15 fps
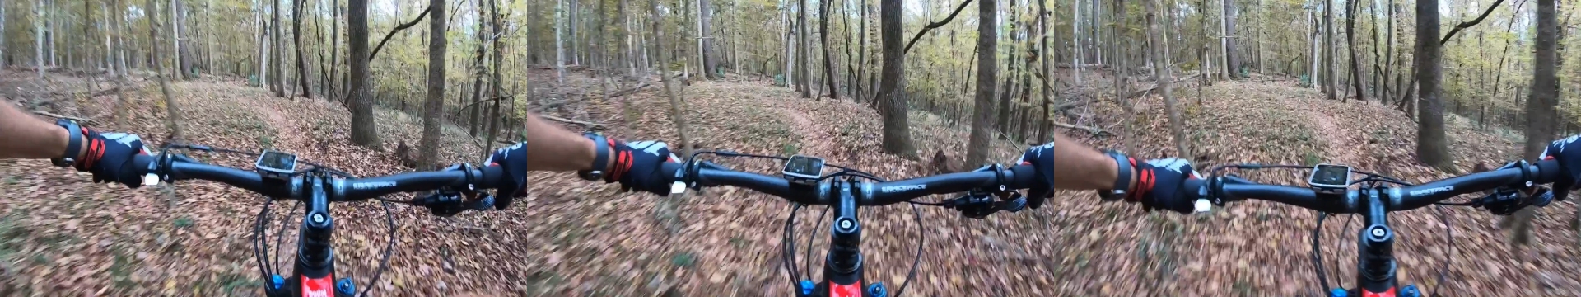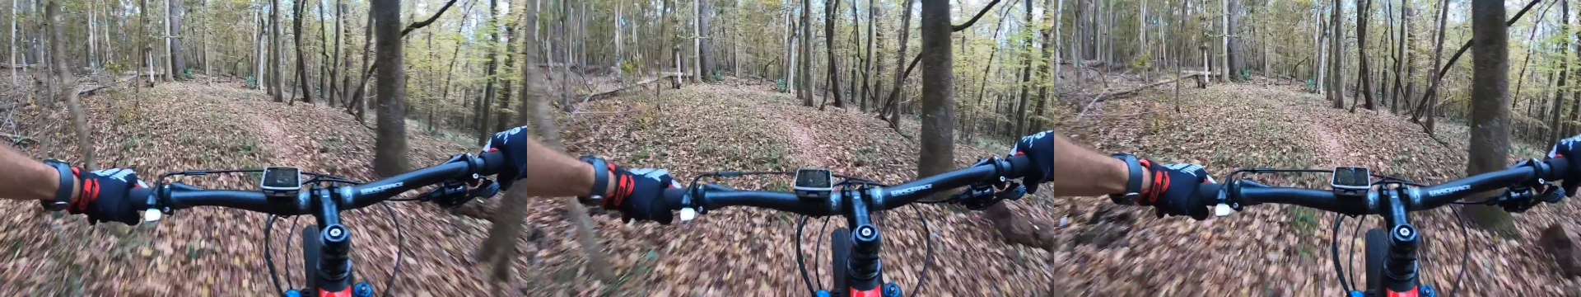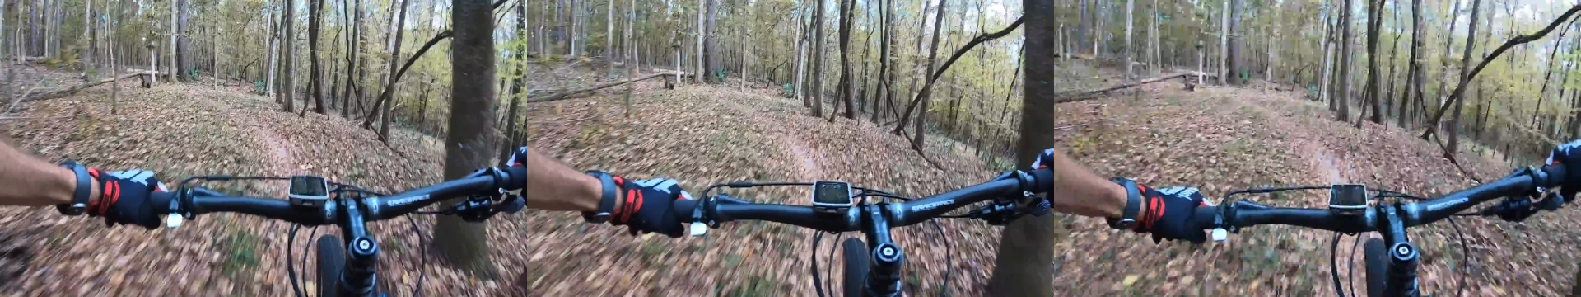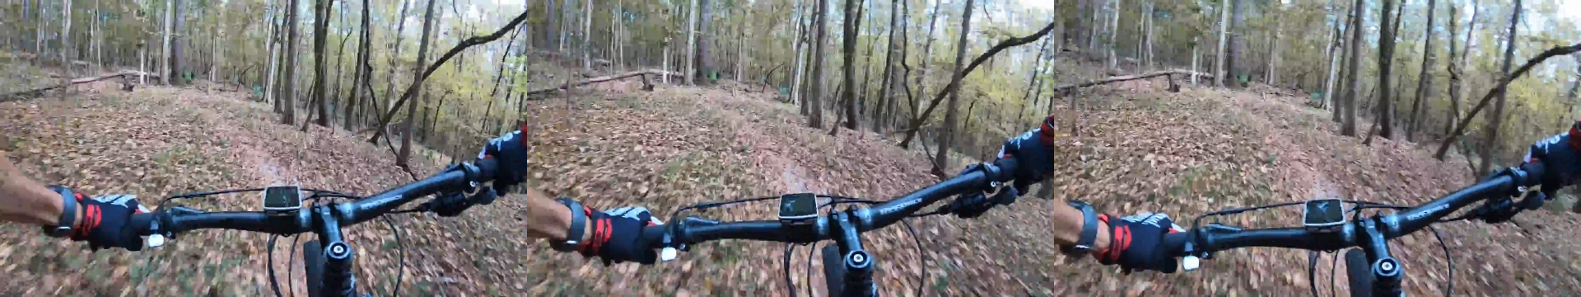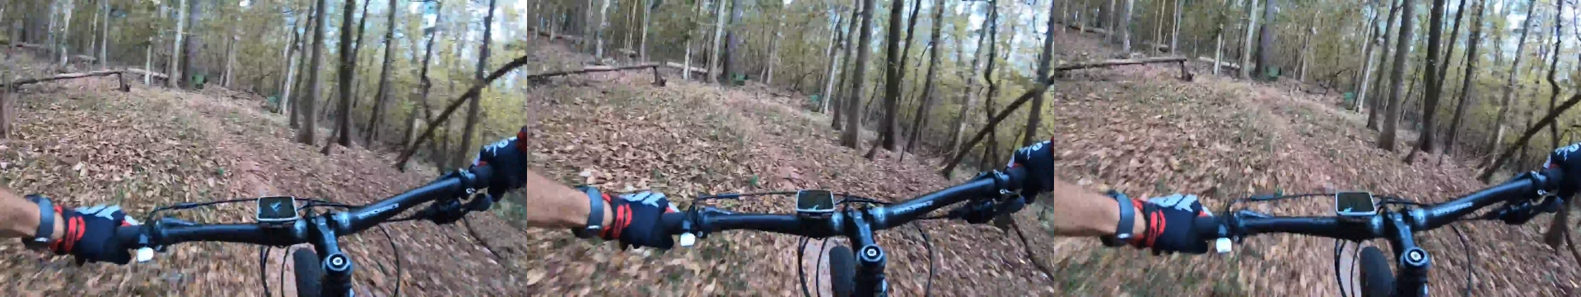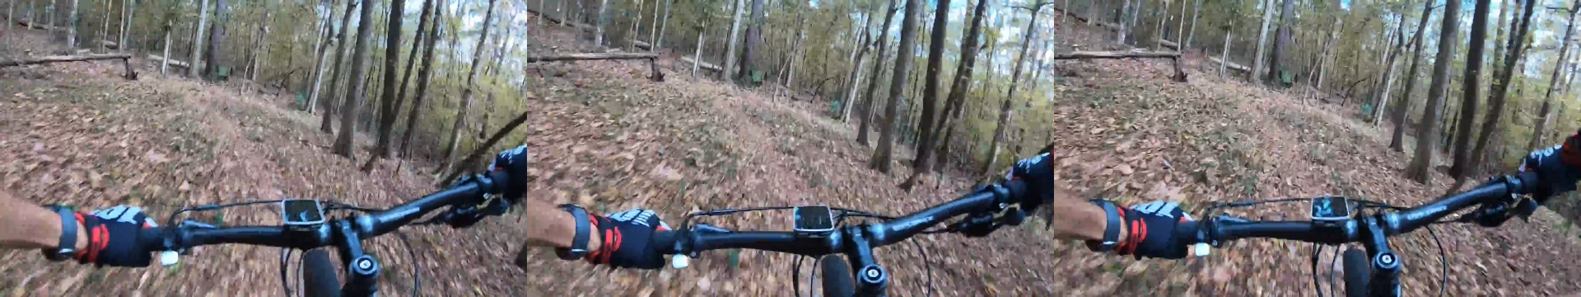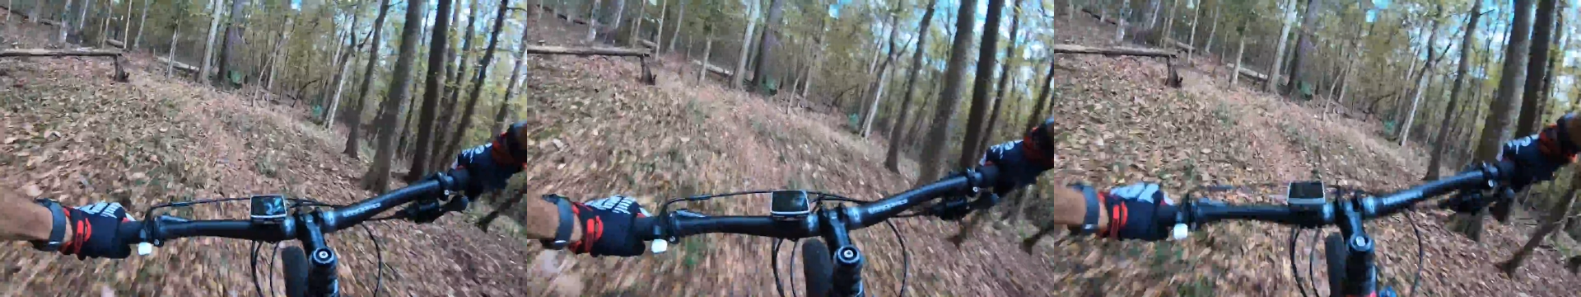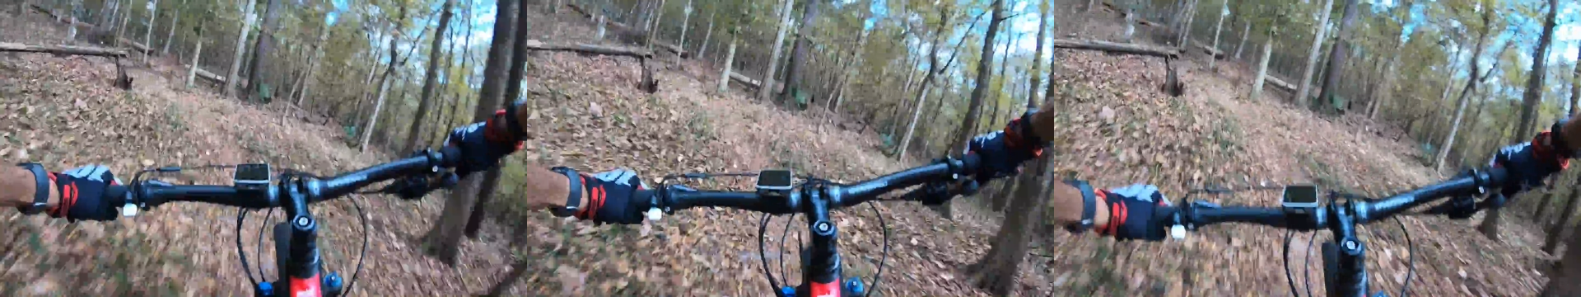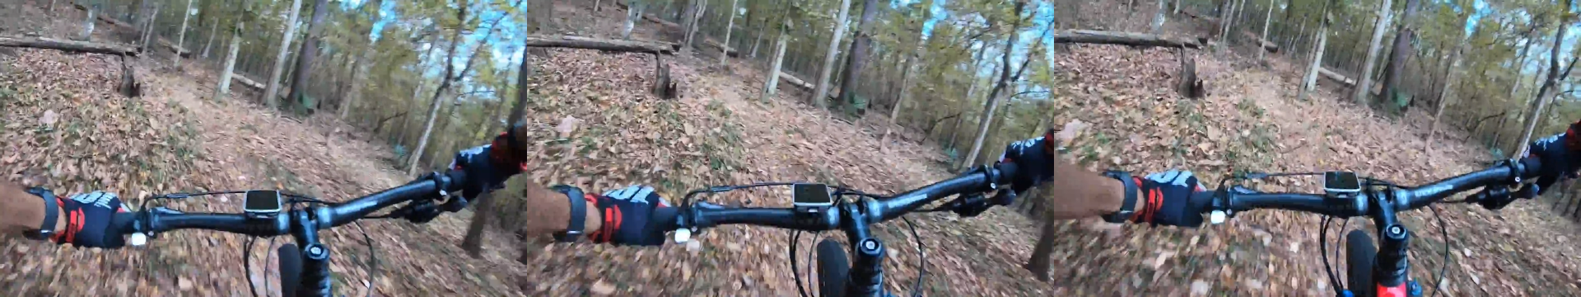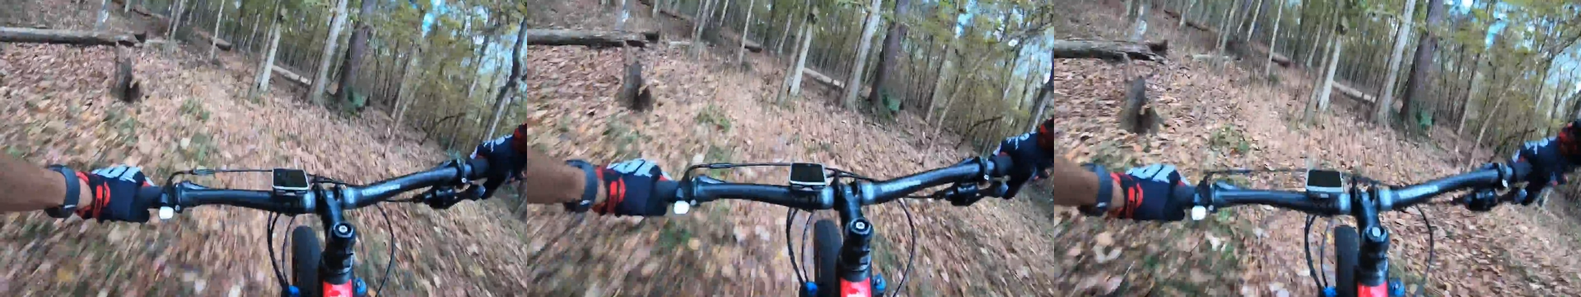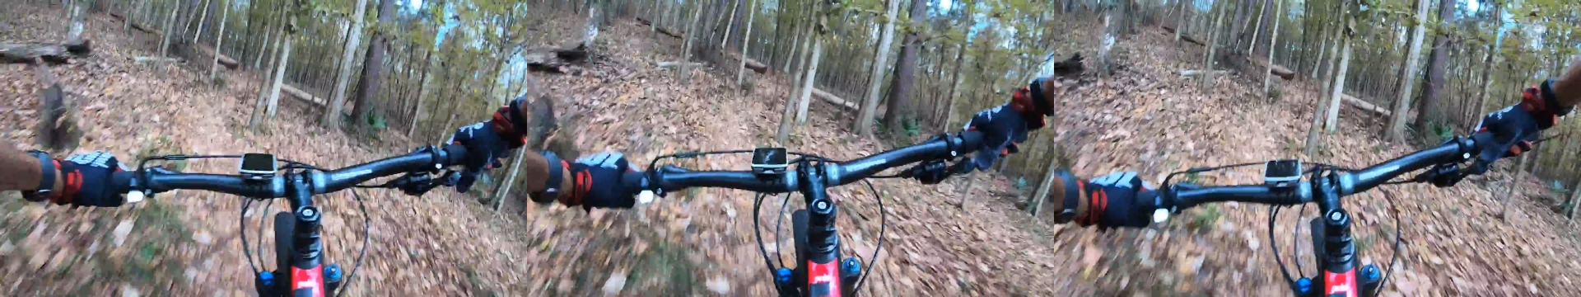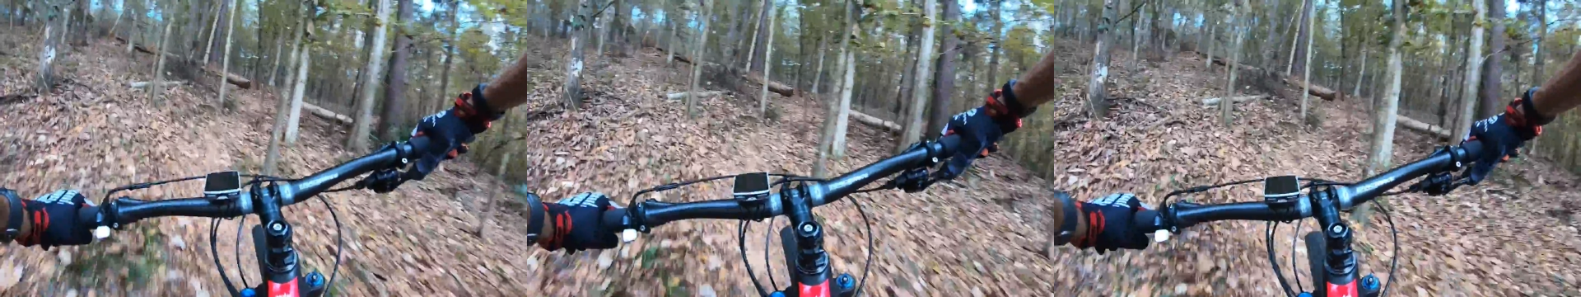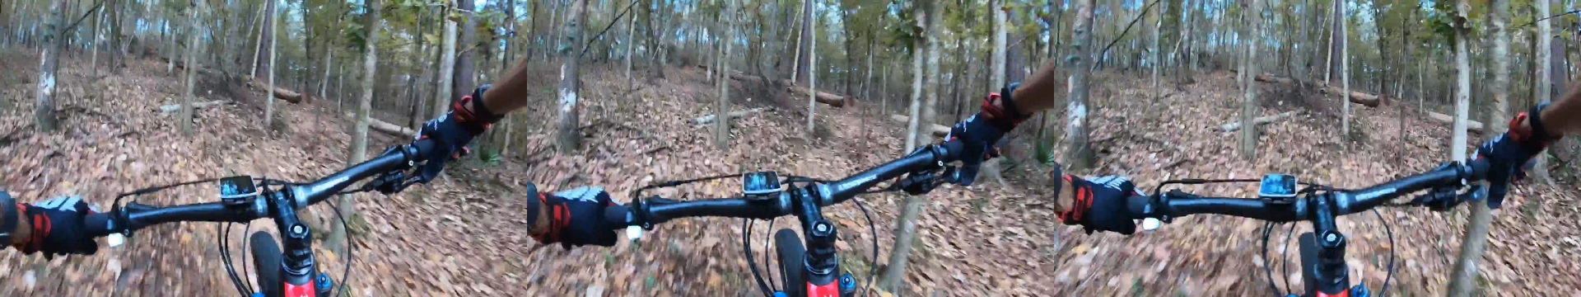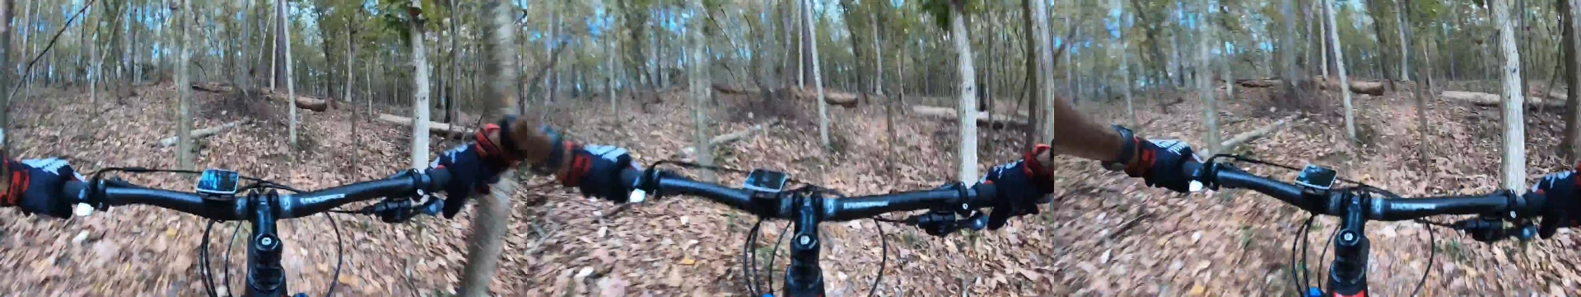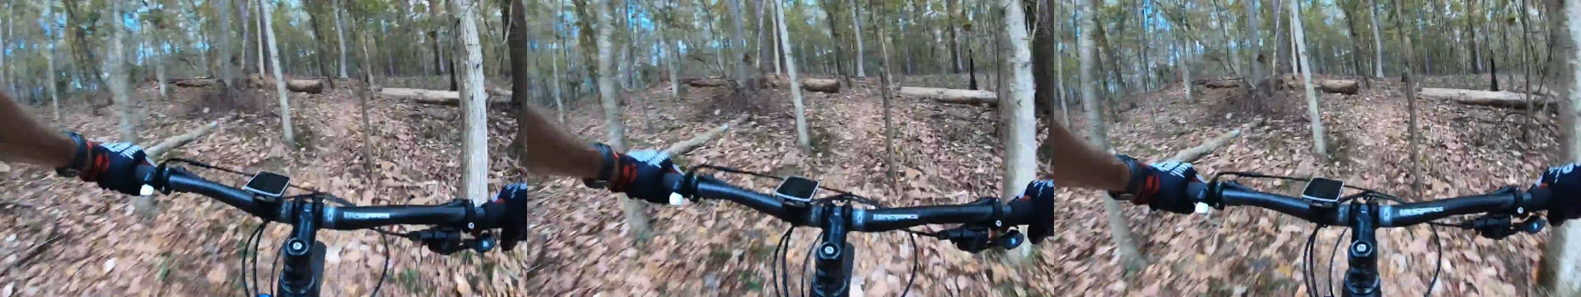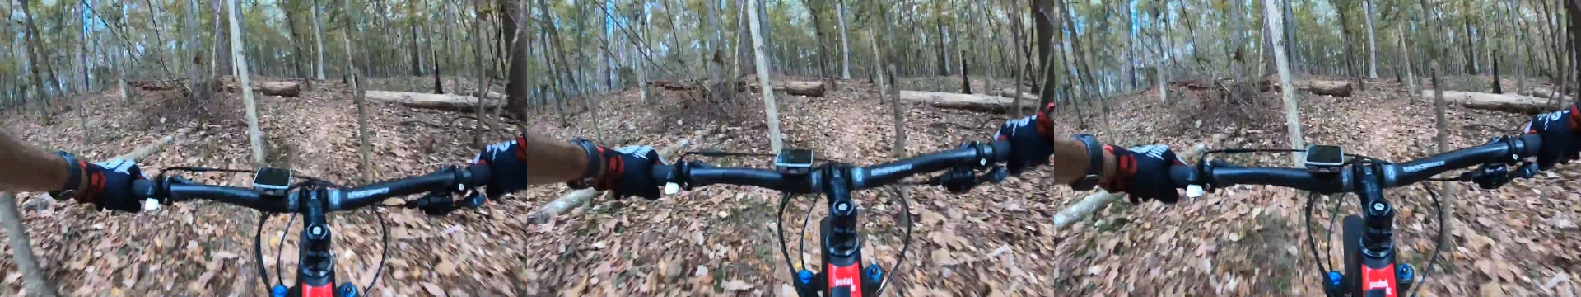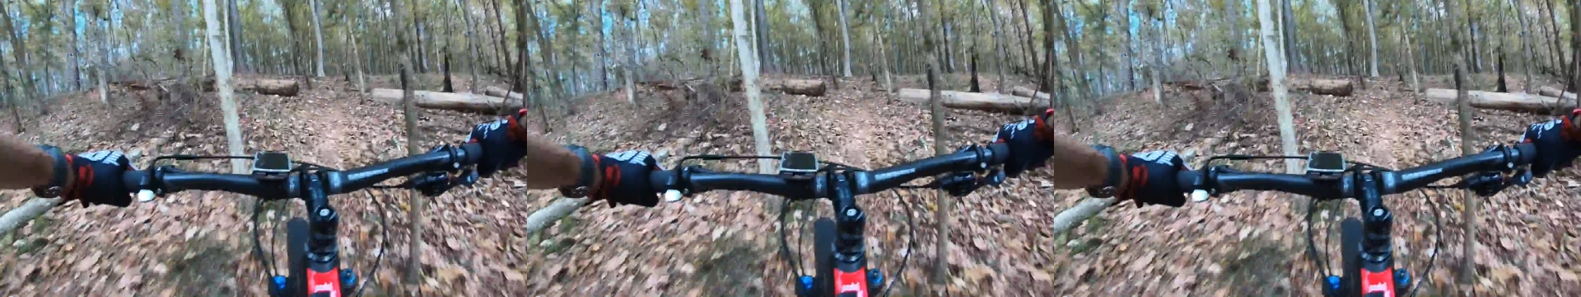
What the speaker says: Nobody's mouth can be seen.